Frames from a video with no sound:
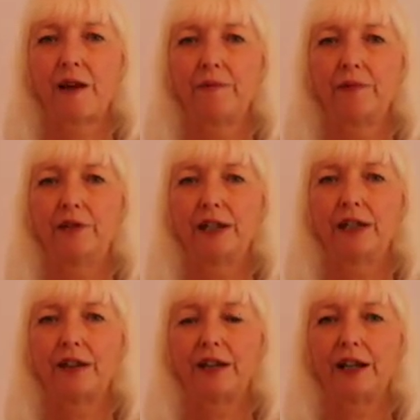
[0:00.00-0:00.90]

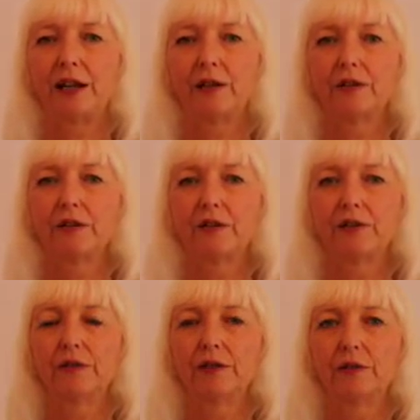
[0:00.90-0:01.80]
Breathe out,
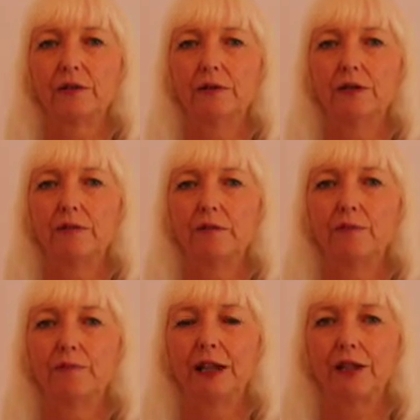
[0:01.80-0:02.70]
slowly
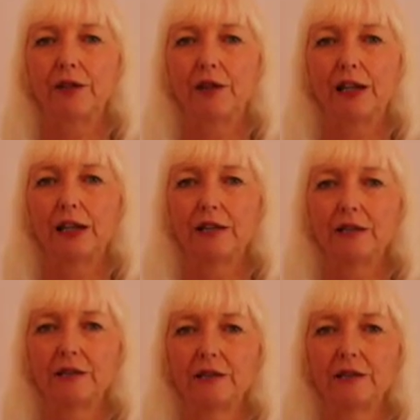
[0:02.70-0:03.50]
move back to the heel.